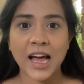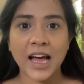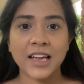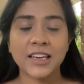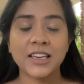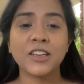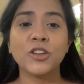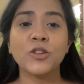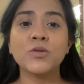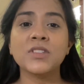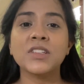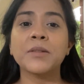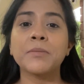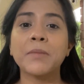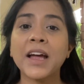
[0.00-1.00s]
and
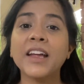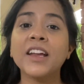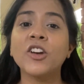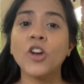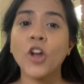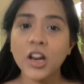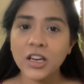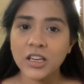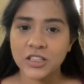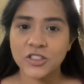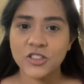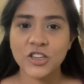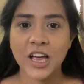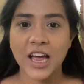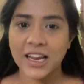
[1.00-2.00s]
using my
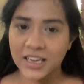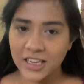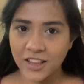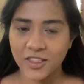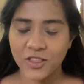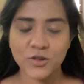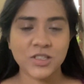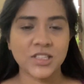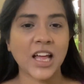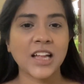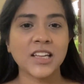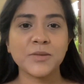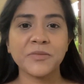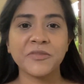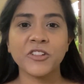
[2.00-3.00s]
knowledge and
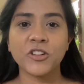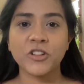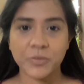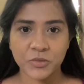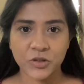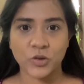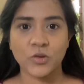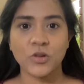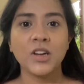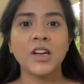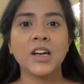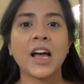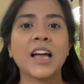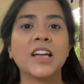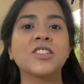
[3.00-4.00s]
enthusiasm for crypto,
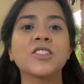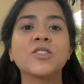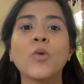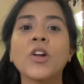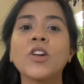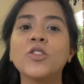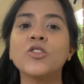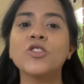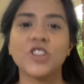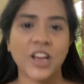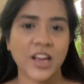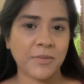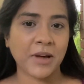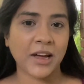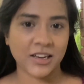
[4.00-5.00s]
I just want to
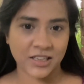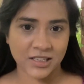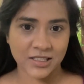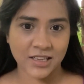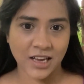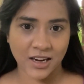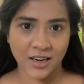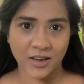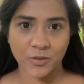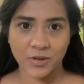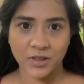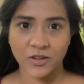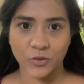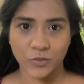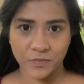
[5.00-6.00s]
share my understanding
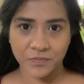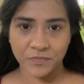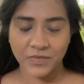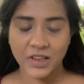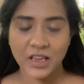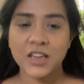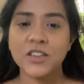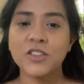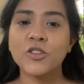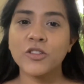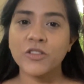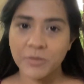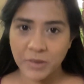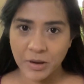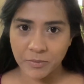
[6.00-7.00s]
with you.
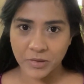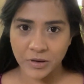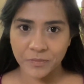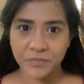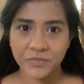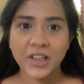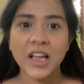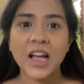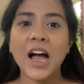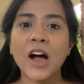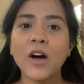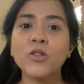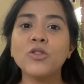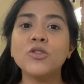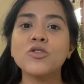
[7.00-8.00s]
So remember,
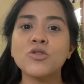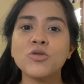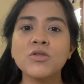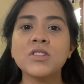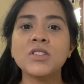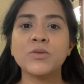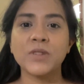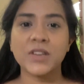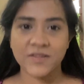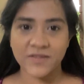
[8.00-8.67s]
how you choose to